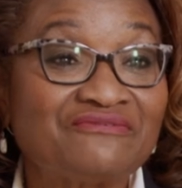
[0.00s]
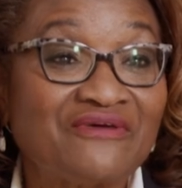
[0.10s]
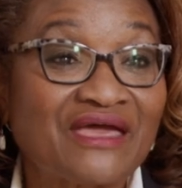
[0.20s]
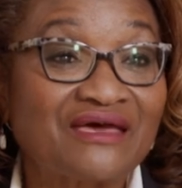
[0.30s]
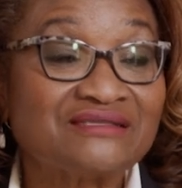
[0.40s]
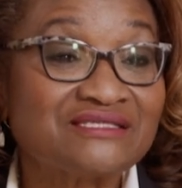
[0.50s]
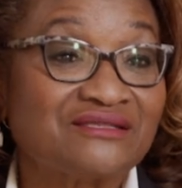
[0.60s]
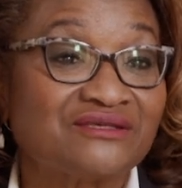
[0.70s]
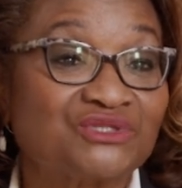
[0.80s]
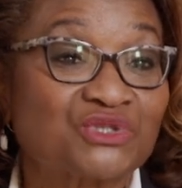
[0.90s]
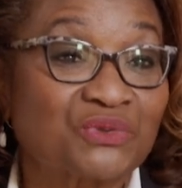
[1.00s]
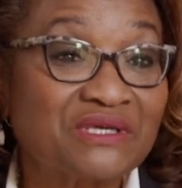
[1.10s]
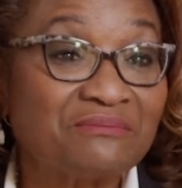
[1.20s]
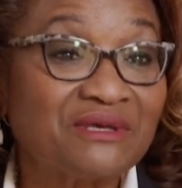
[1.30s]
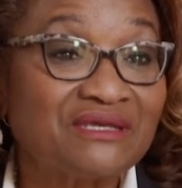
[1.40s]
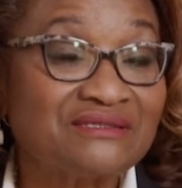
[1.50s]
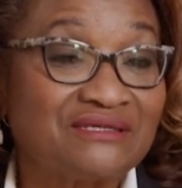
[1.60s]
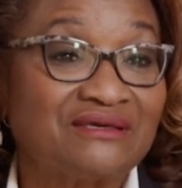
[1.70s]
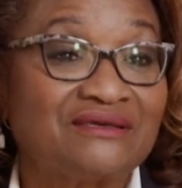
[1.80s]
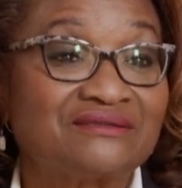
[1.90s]
advance the treatment,
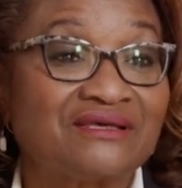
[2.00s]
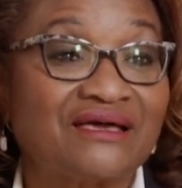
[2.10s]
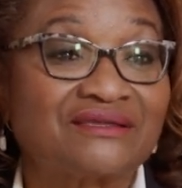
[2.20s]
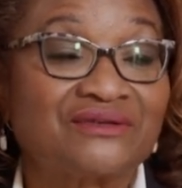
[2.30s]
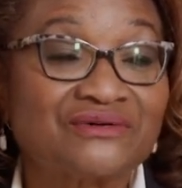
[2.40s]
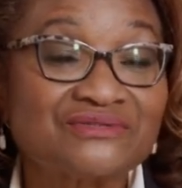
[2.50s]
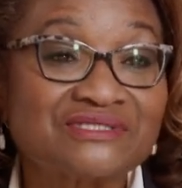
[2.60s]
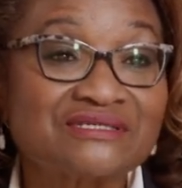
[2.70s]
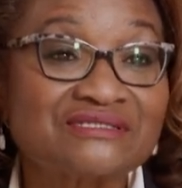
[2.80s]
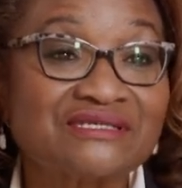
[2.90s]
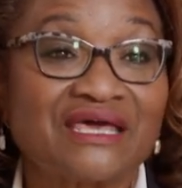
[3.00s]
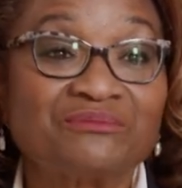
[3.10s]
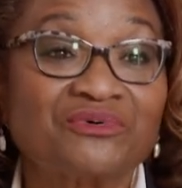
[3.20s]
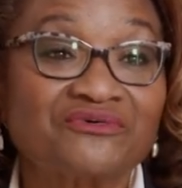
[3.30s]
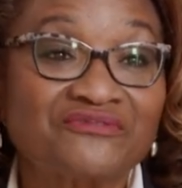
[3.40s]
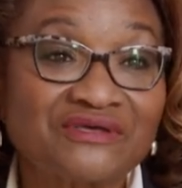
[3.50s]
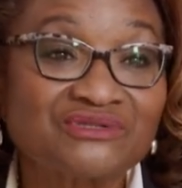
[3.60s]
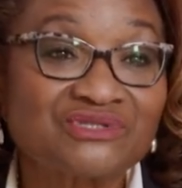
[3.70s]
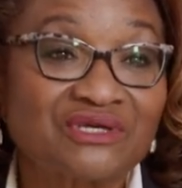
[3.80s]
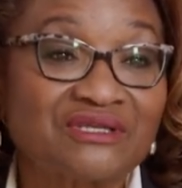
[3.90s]
diagnosis, and
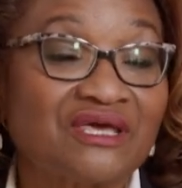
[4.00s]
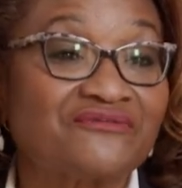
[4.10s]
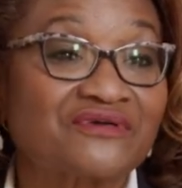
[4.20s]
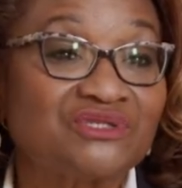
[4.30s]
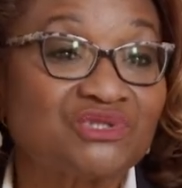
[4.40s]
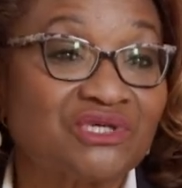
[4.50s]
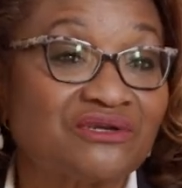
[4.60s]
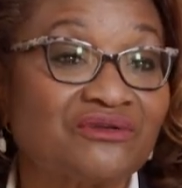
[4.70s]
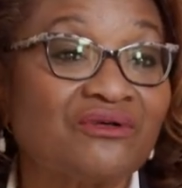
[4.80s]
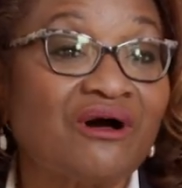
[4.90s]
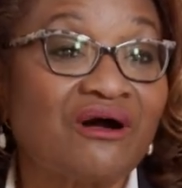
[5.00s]
prevention of congenital